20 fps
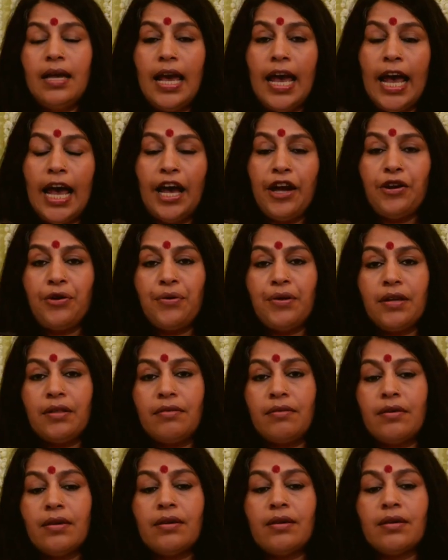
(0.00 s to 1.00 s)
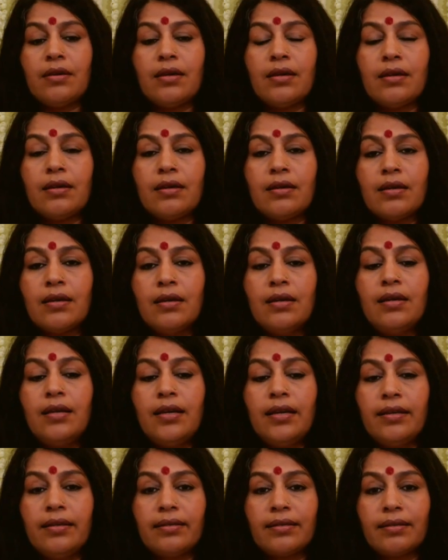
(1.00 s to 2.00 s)
Accurate thinking
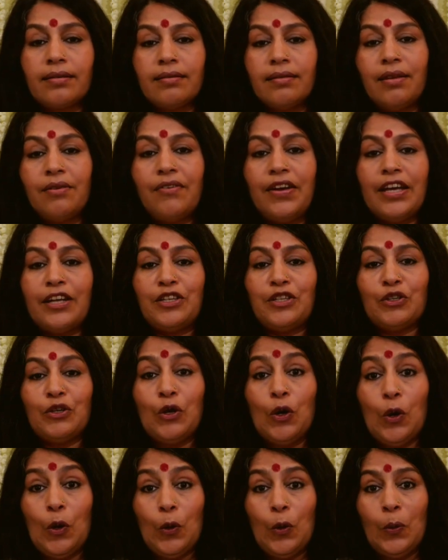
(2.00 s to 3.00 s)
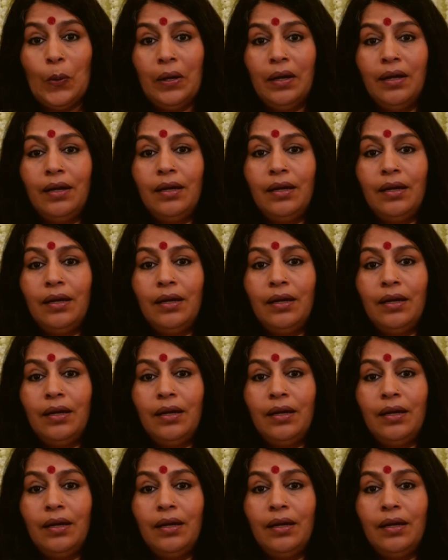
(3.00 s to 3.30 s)
is the way to go.